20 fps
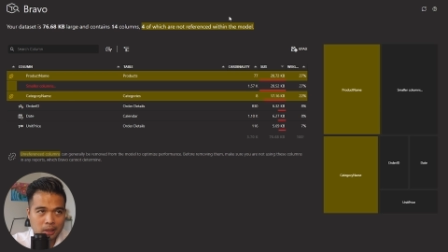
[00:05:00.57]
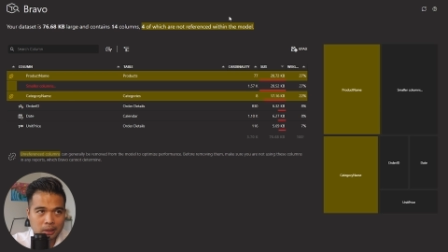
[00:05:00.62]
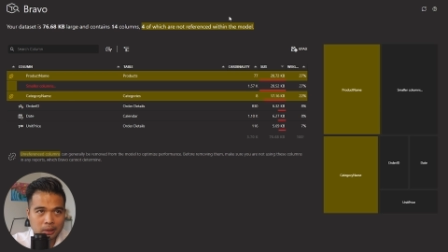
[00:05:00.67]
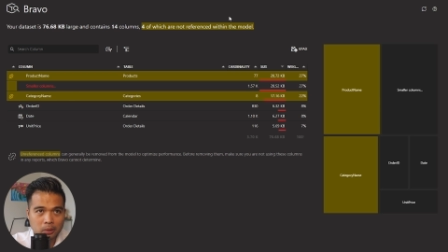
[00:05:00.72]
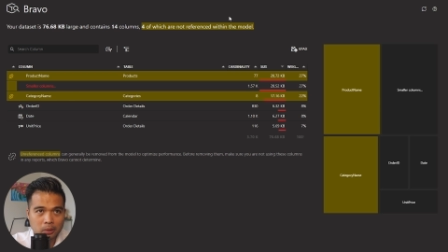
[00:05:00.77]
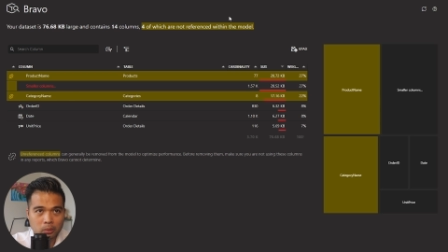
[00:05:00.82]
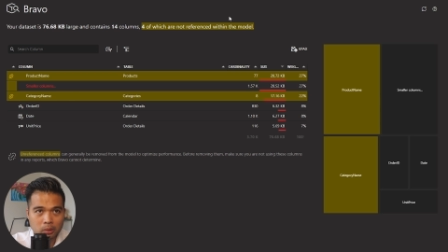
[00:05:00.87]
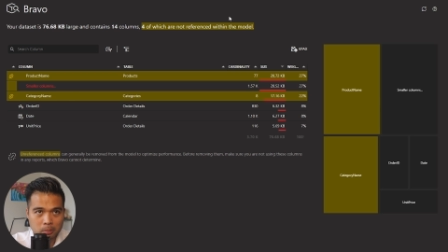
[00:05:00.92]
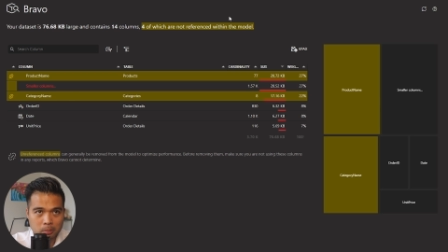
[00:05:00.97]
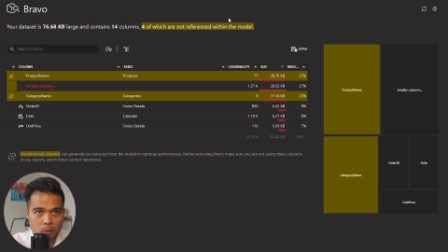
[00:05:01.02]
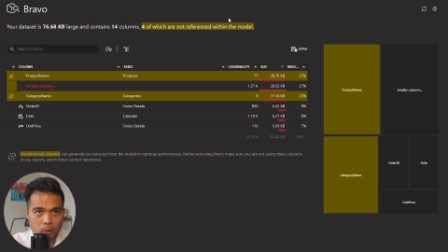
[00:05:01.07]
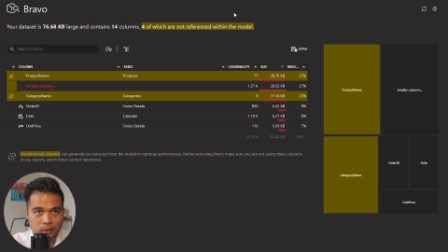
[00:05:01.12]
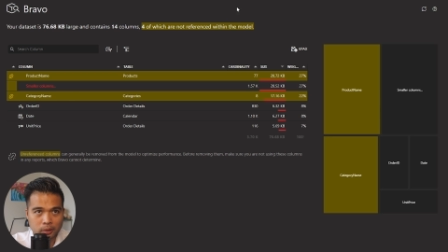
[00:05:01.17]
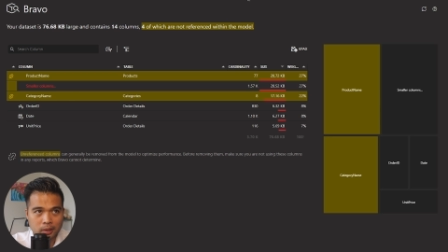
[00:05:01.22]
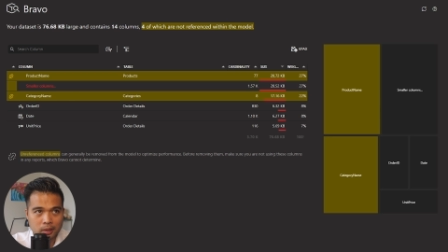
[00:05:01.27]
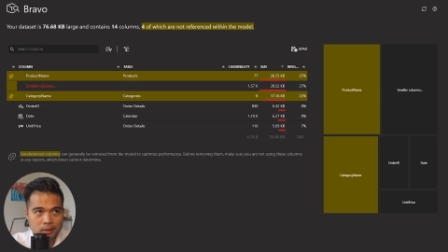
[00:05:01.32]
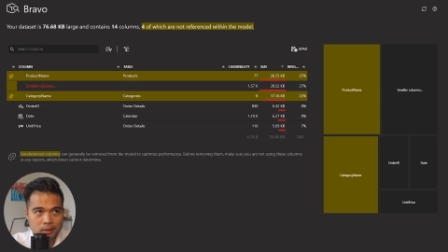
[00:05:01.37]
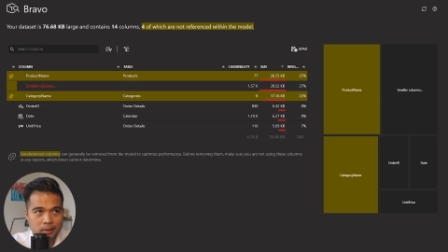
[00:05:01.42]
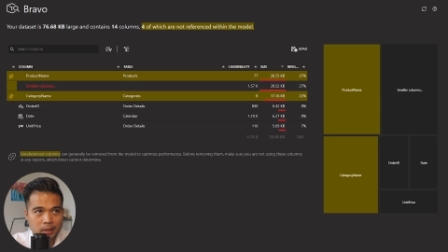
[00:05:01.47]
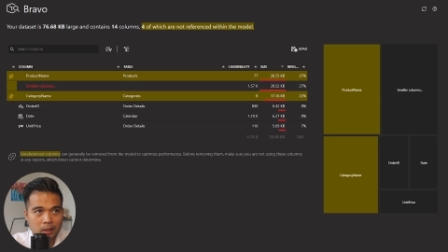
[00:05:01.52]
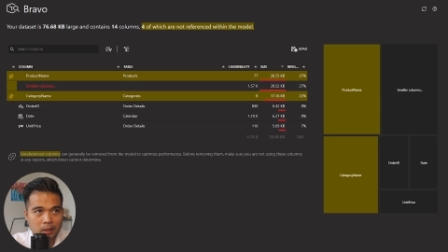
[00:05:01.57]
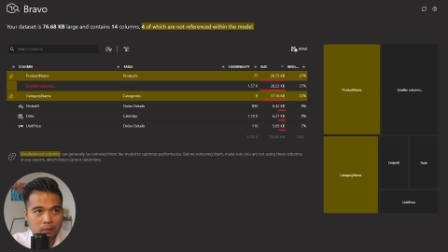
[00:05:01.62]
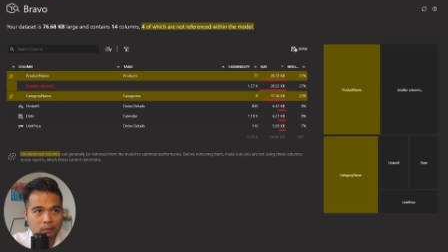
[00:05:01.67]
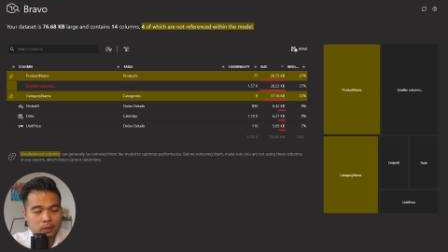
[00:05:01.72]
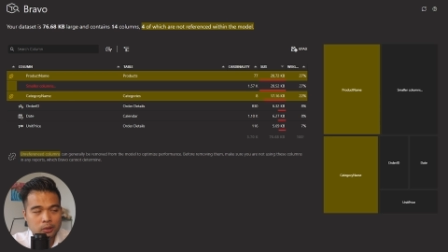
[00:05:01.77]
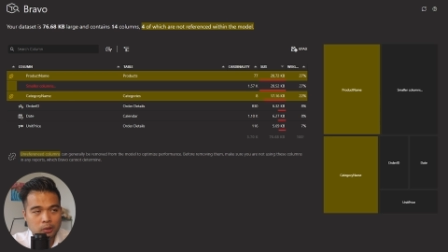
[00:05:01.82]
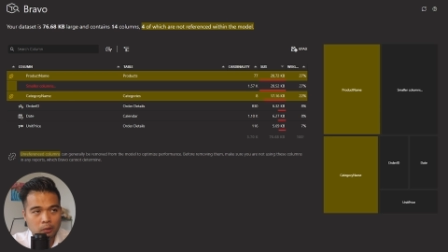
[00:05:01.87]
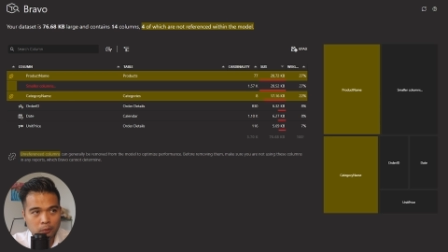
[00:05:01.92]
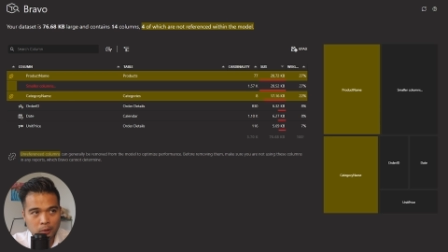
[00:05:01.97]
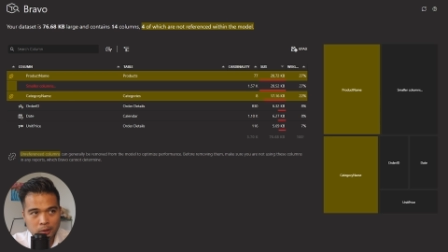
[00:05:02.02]
in the report itself.
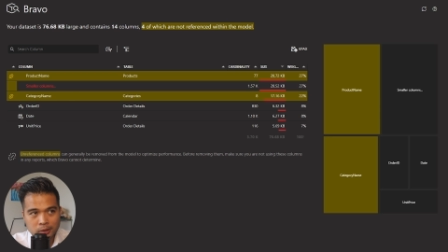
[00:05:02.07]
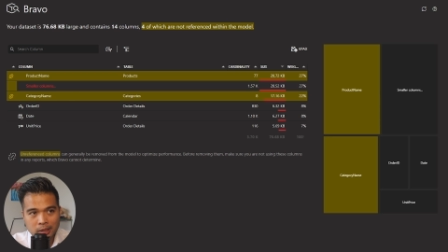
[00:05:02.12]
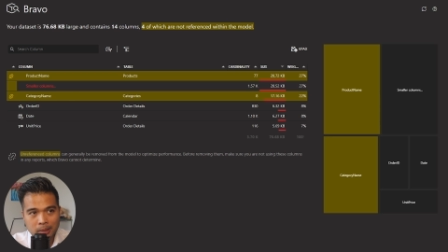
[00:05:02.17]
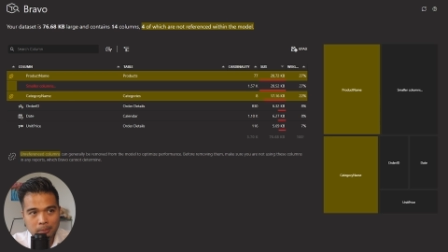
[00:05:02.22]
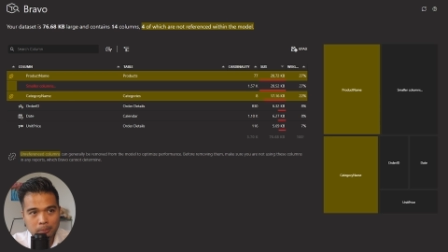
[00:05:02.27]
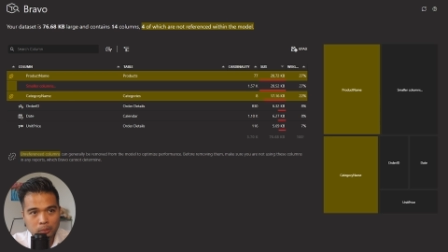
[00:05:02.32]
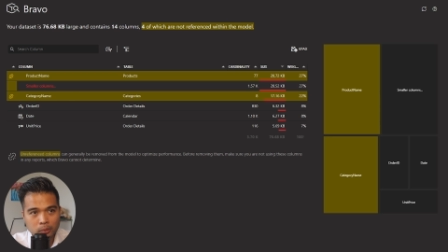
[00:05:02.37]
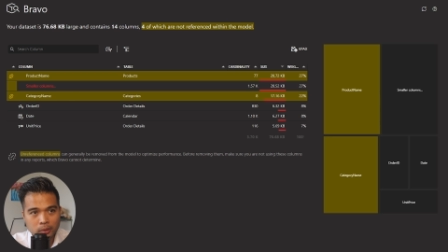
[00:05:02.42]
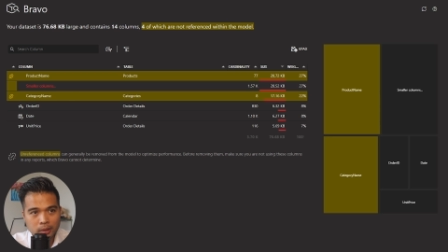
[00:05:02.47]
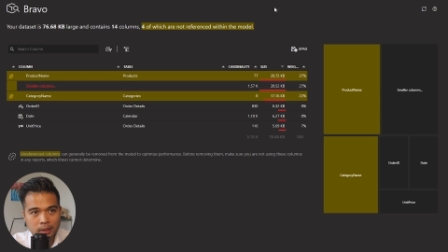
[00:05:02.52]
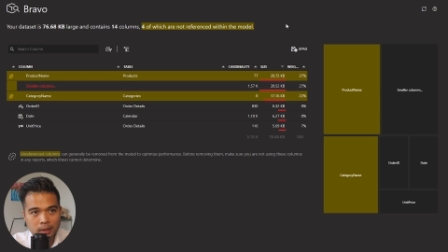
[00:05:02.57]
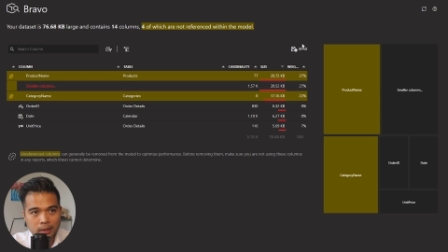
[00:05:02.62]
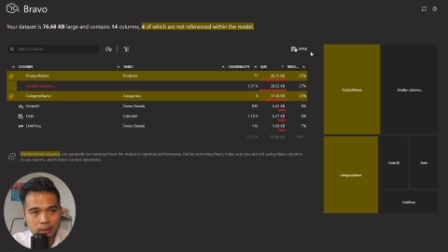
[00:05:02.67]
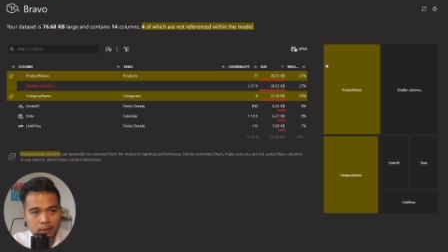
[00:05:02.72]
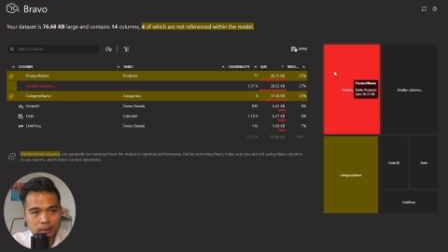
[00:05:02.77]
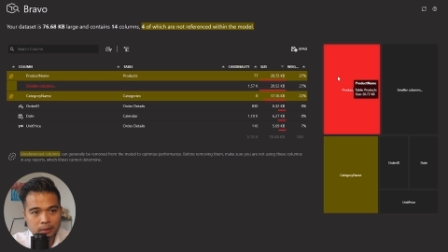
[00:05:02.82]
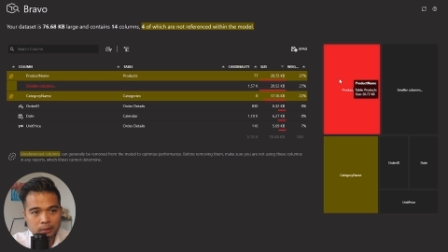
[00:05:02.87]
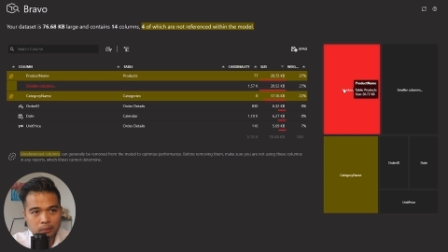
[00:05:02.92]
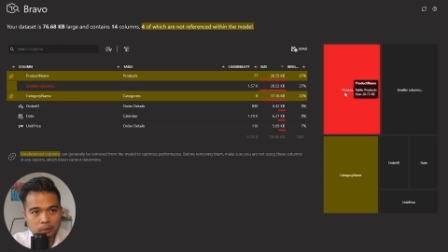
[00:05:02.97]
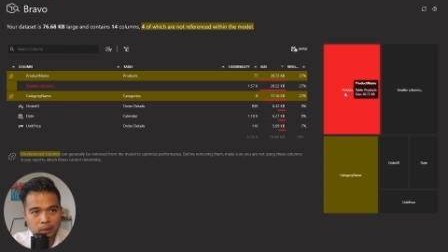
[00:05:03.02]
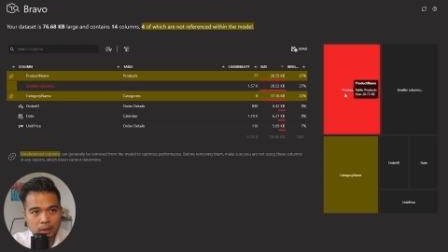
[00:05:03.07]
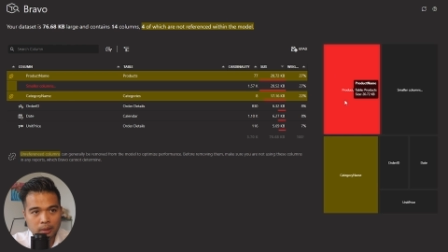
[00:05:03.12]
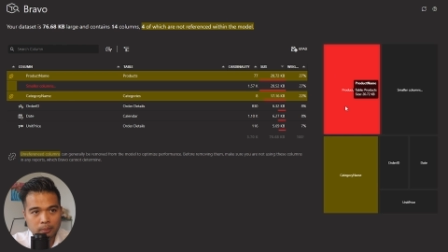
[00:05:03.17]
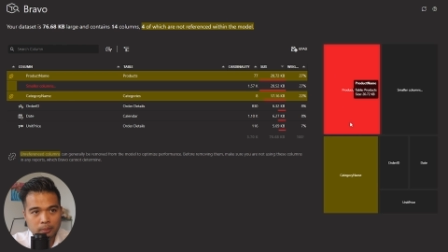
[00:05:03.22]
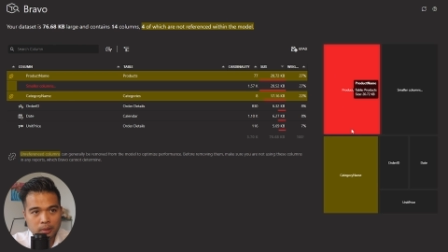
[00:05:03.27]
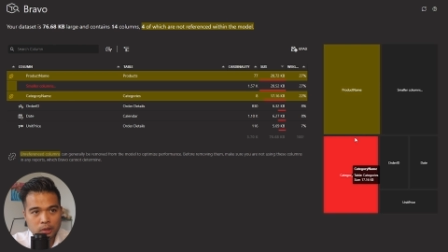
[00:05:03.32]
So for example, here um,